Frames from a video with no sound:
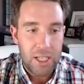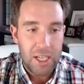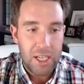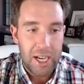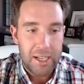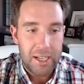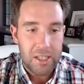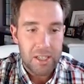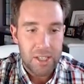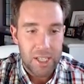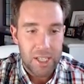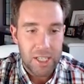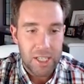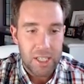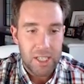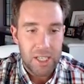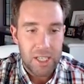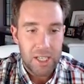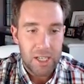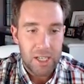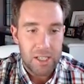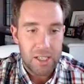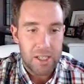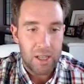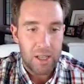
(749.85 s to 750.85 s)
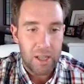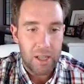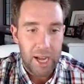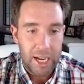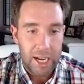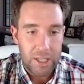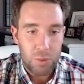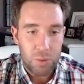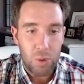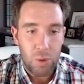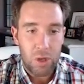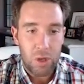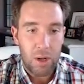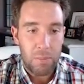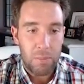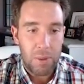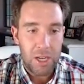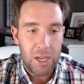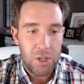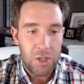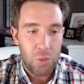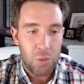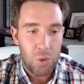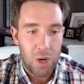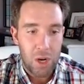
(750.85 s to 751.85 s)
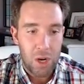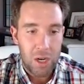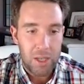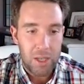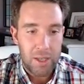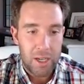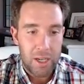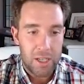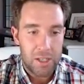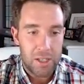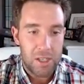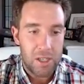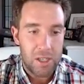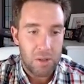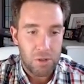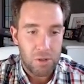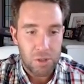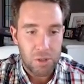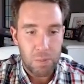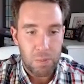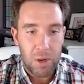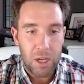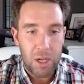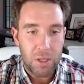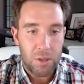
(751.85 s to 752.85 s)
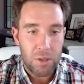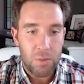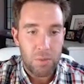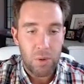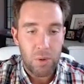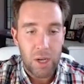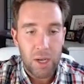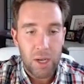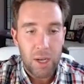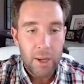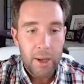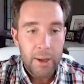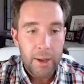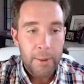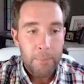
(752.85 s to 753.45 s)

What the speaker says: Yeah, 16 is the last one on page 1, and then it's another sponsored one.